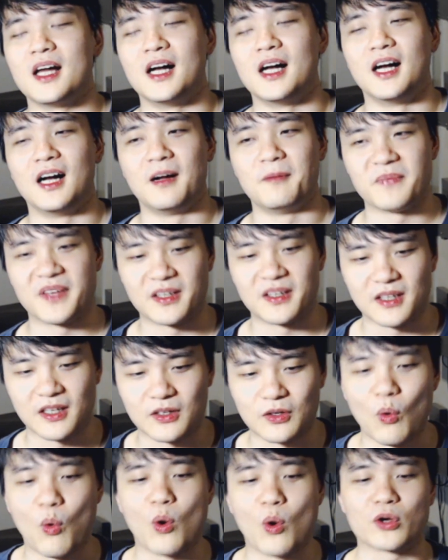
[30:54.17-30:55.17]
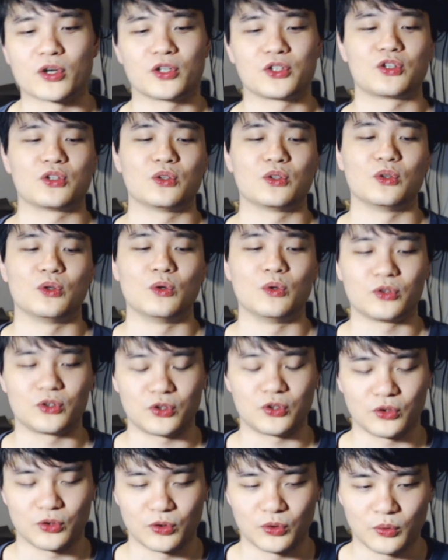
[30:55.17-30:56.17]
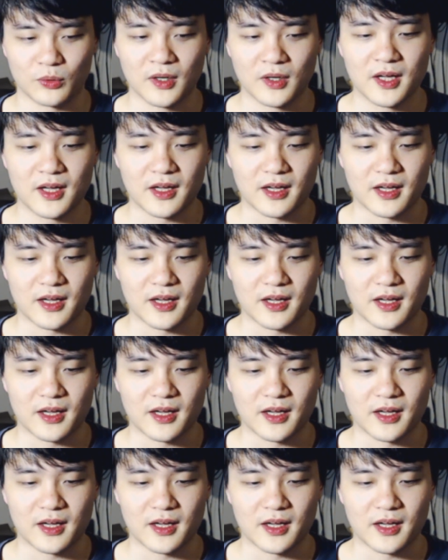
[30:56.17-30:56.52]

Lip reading: in order to